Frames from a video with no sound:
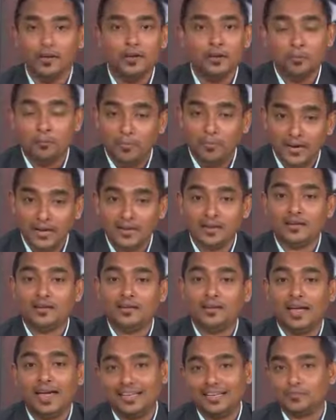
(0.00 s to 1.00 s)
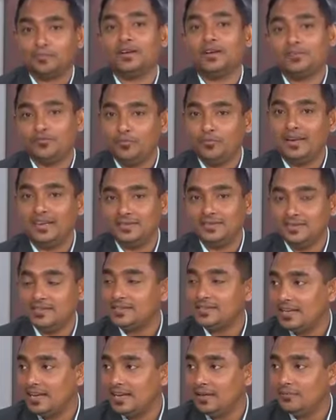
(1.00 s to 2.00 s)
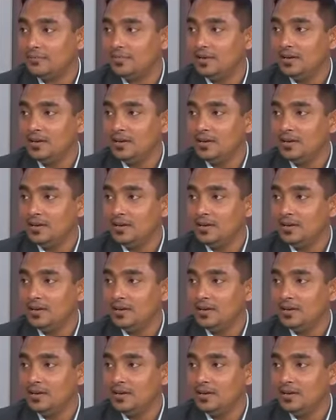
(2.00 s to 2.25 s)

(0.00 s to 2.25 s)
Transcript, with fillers: but aspect remains the same